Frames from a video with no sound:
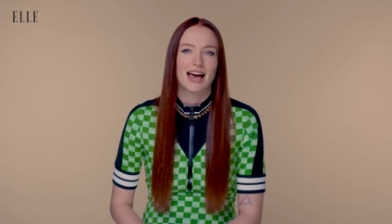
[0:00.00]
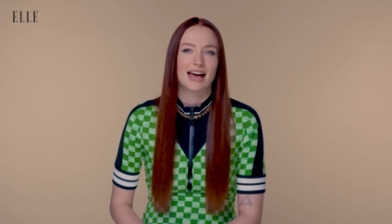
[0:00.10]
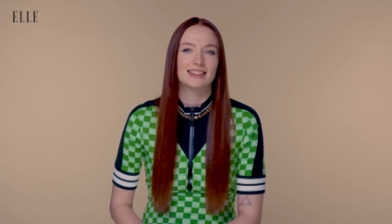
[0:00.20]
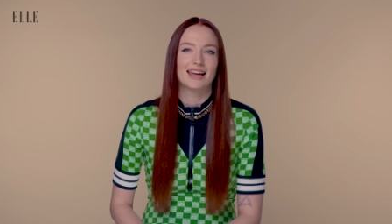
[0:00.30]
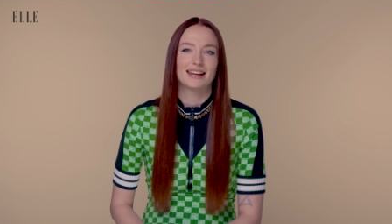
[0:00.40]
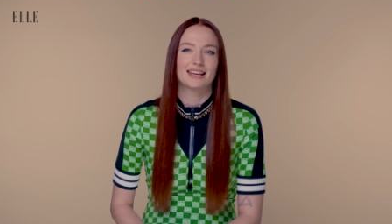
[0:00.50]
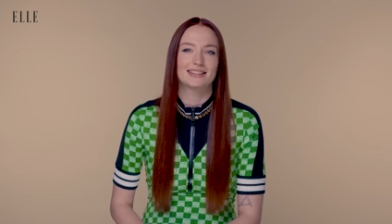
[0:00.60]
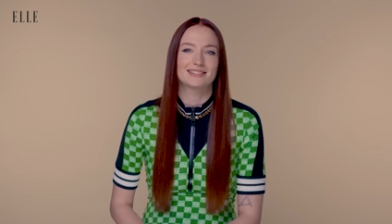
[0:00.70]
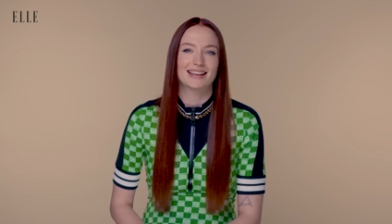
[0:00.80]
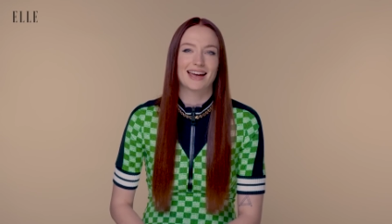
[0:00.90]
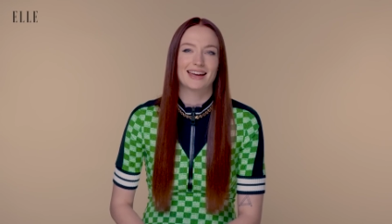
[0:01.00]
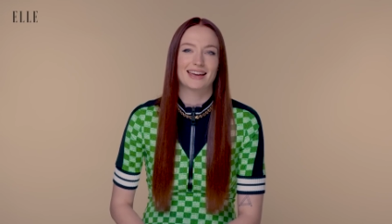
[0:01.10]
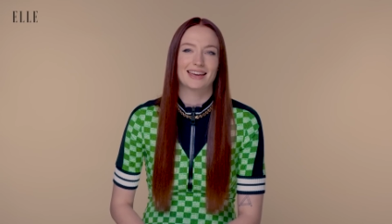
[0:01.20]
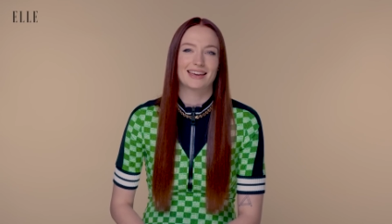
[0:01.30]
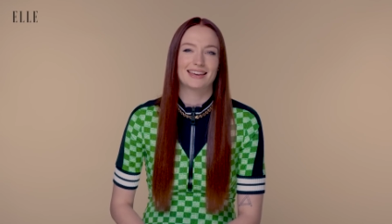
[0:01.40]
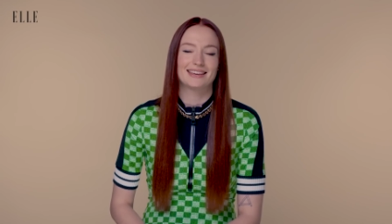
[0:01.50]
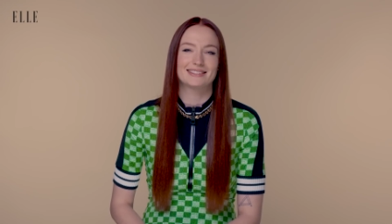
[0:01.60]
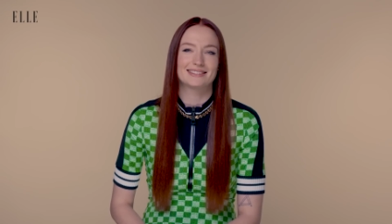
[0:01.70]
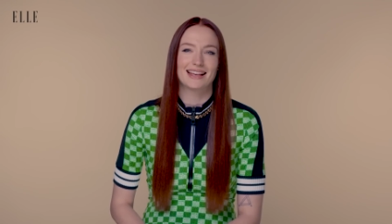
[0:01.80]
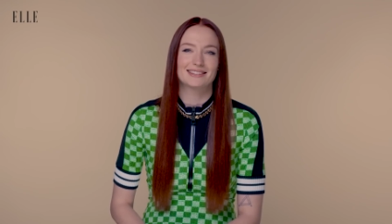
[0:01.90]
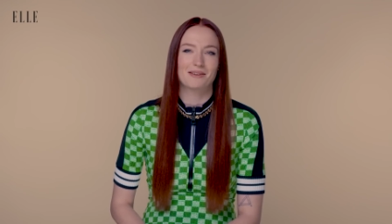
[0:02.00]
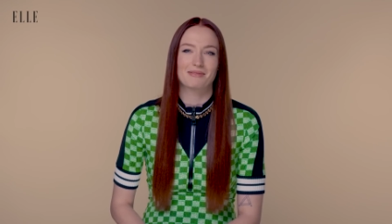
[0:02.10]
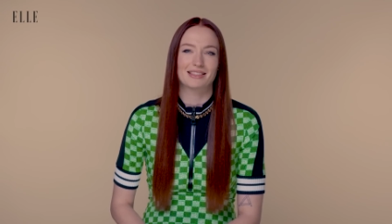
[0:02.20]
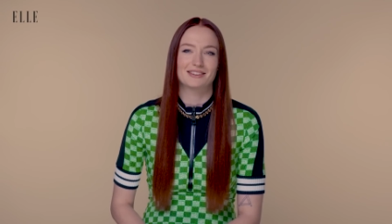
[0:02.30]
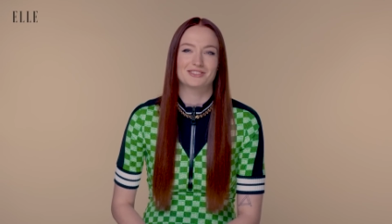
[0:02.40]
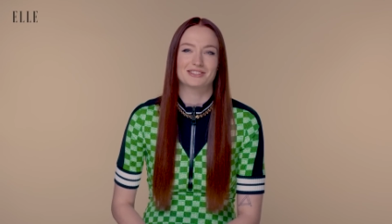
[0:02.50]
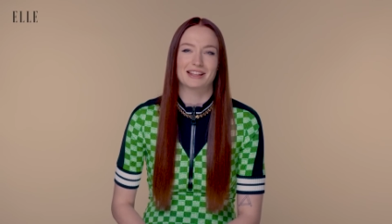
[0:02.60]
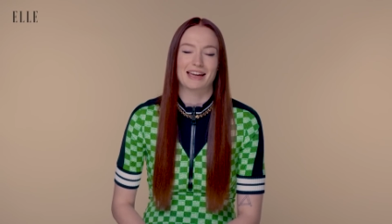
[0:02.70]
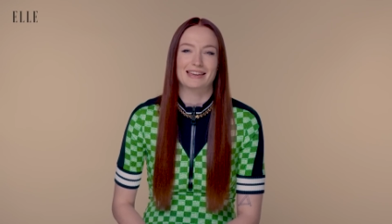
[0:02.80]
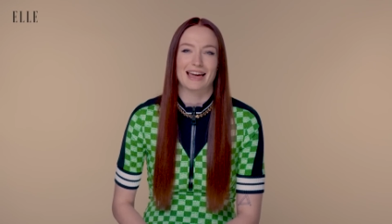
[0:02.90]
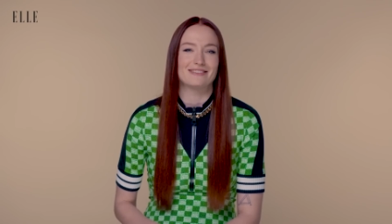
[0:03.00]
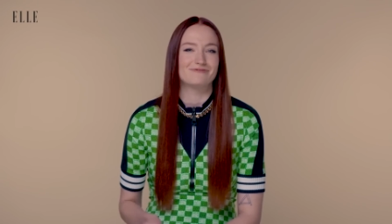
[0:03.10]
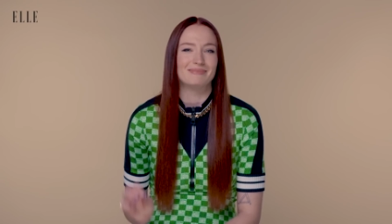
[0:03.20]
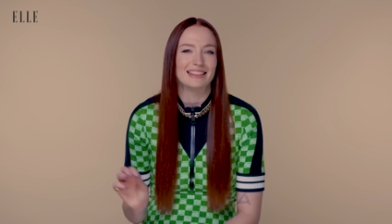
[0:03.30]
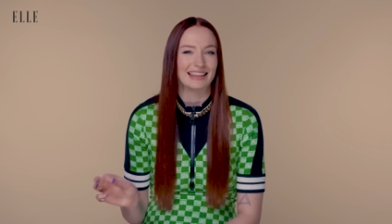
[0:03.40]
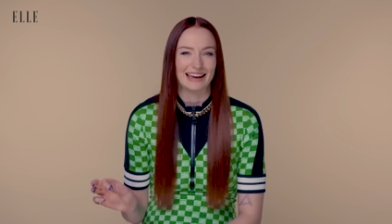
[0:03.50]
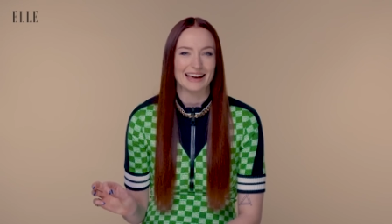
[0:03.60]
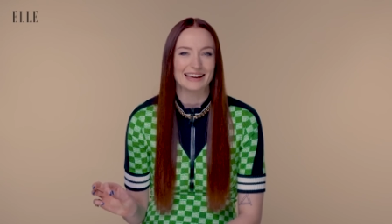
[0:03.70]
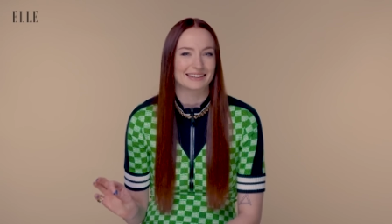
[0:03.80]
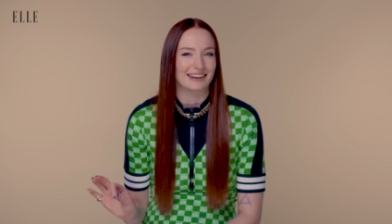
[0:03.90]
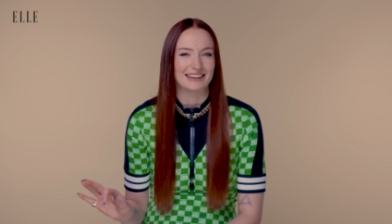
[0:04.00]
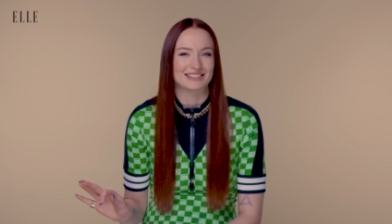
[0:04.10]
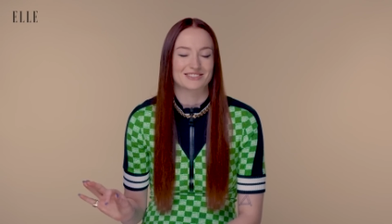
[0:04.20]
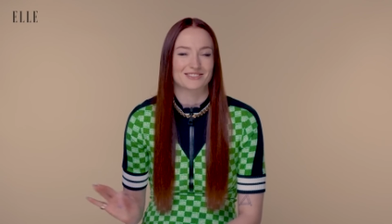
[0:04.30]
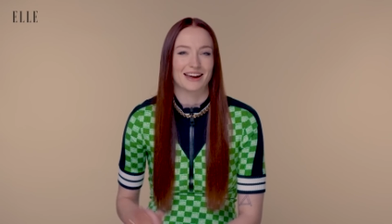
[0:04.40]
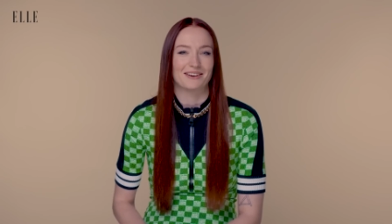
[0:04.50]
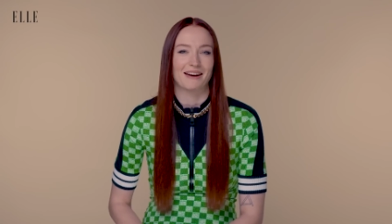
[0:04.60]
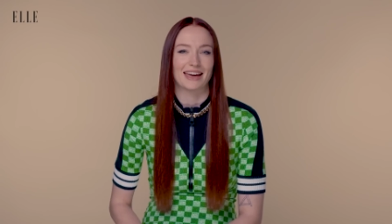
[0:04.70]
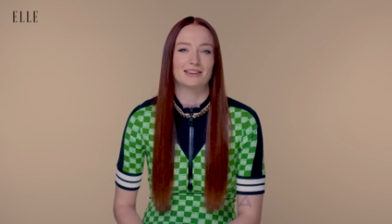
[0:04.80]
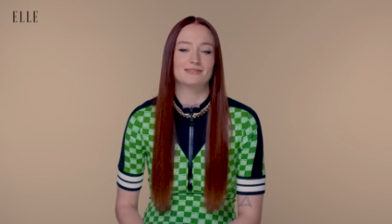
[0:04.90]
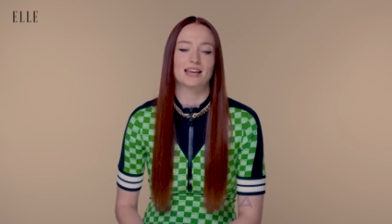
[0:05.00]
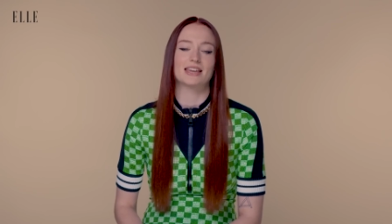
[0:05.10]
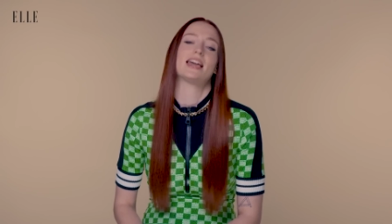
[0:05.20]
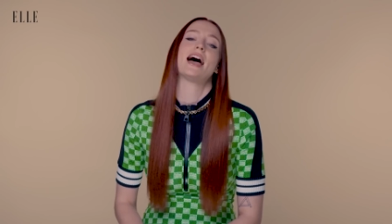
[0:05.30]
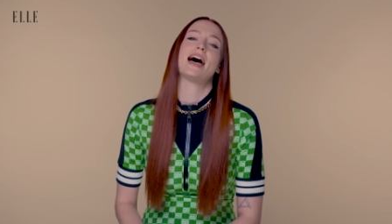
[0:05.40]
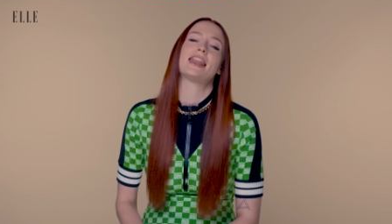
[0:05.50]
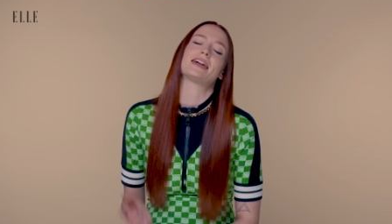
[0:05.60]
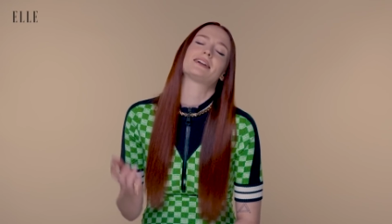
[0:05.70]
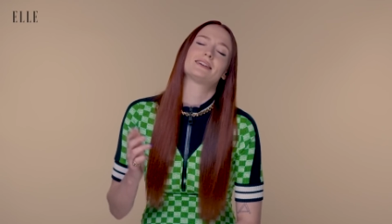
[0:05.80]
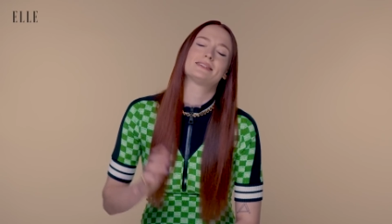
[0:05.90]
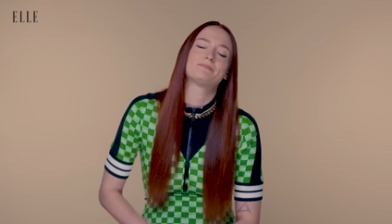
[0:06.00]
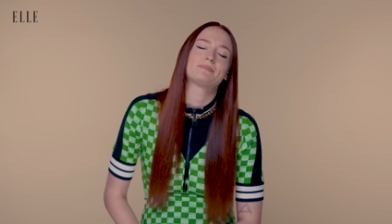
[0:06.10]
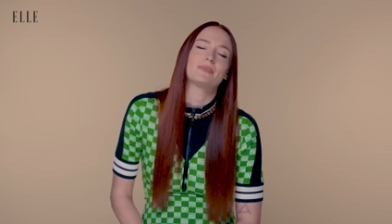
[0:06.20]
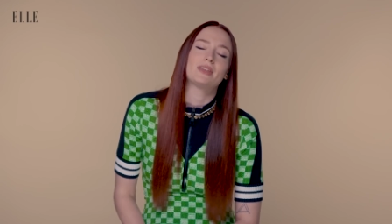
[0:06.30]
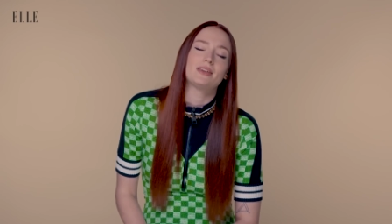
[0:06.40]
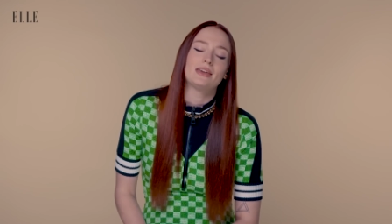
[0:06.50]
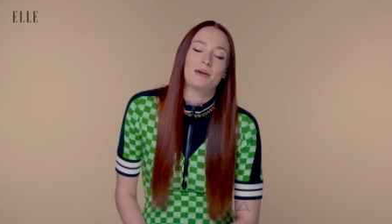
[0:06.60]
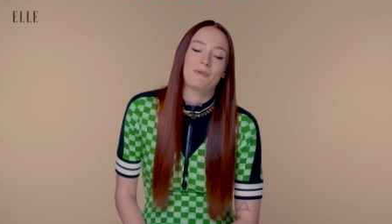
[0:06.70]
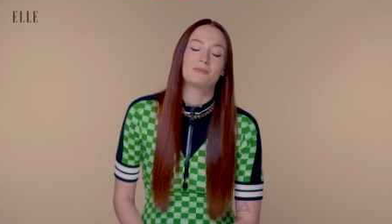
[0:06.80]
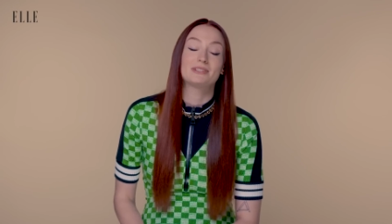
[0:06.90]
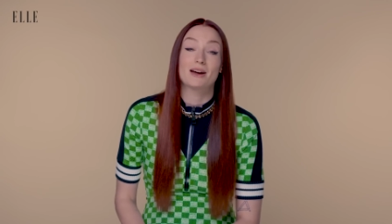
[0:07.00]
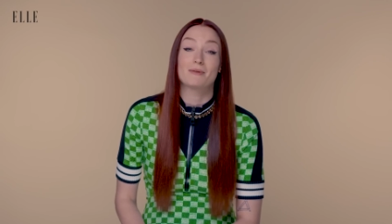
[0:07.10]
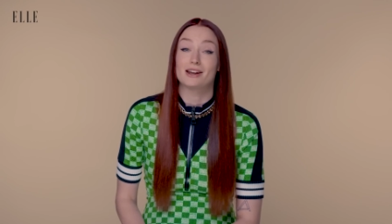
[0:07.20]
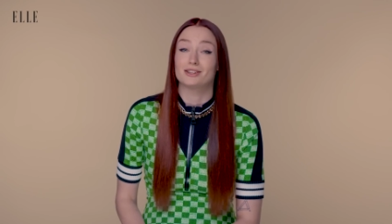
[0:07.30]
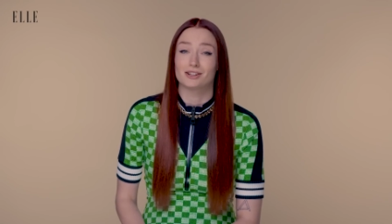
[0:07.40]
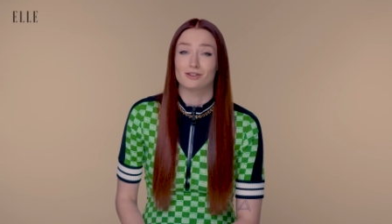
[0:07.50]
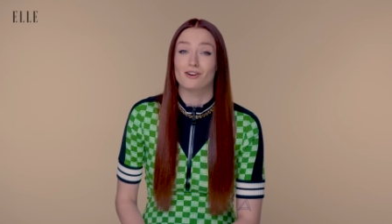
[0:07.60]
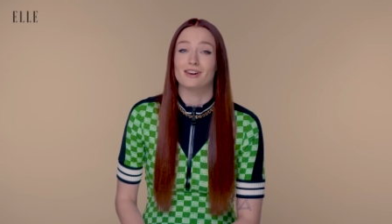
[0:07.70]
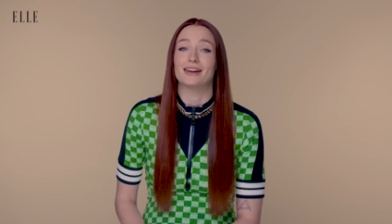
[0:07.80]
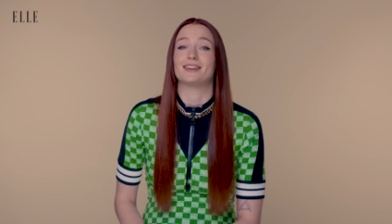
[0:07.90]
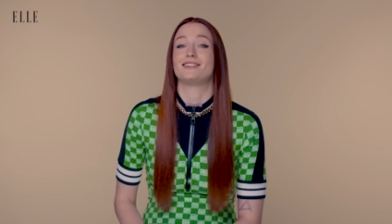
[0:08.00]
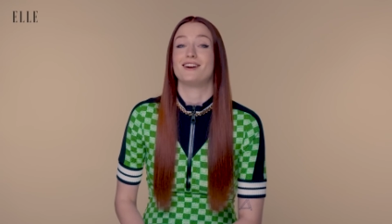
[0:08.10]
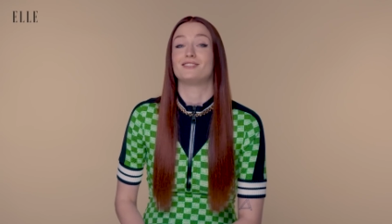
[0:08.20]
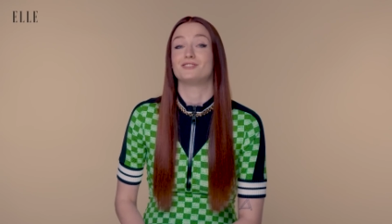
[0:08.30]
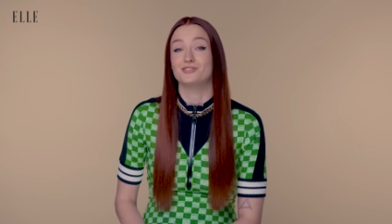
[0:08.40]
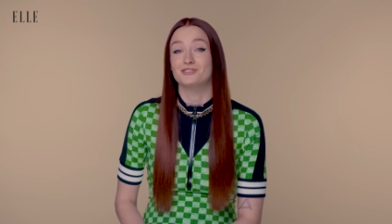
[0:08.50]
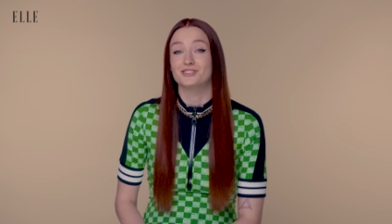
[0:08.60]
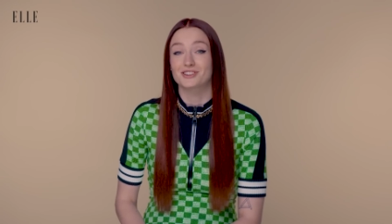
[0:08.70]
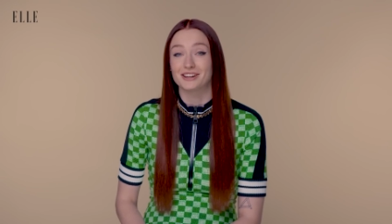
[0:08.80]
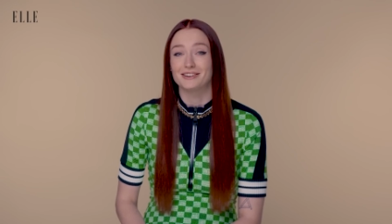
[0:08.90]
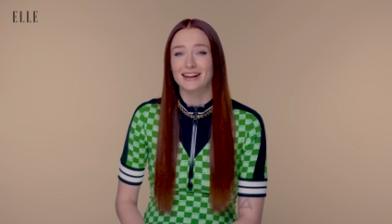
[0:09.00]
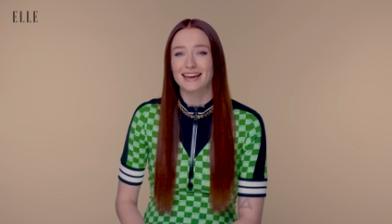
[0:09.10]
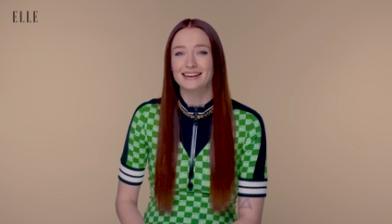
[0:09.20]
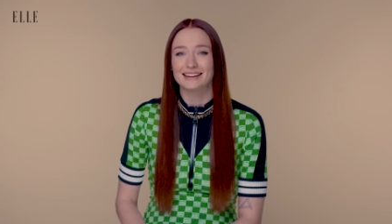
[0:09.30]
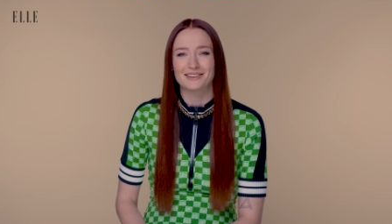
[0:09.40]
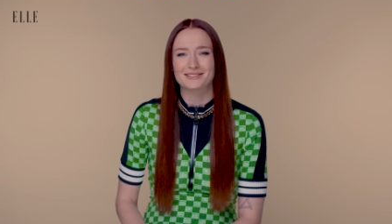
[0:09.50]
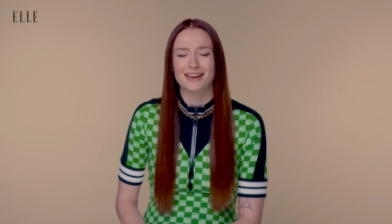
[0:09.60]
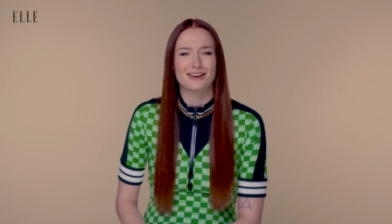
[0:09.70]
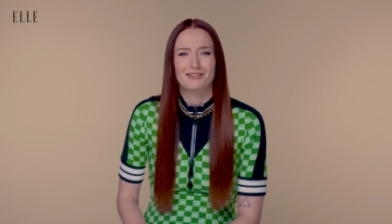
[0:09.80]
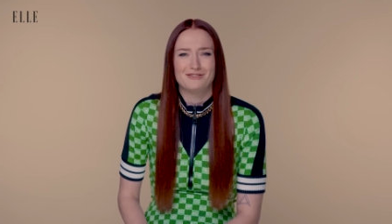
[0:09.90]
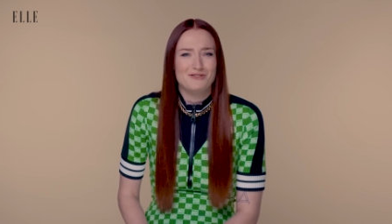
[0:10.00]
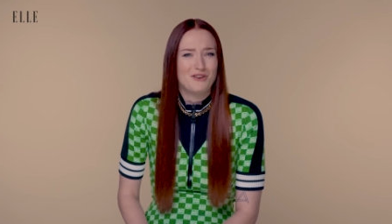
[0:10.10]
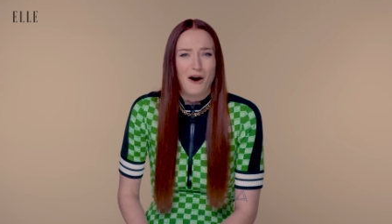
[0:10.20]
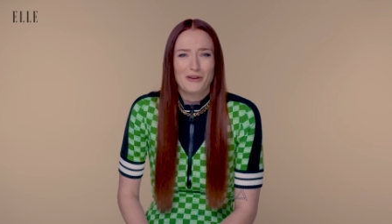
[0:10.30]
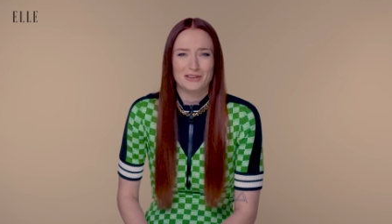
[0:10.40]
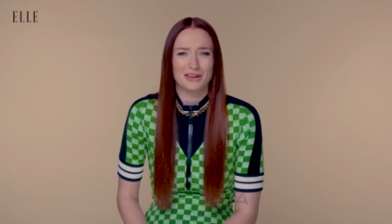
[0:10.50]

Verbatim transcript: And then he said he said something that just like gave me the ick, like straight away. He was like, yeah, like, People tell me I look a lot like a young George Clooney, and I was like, no,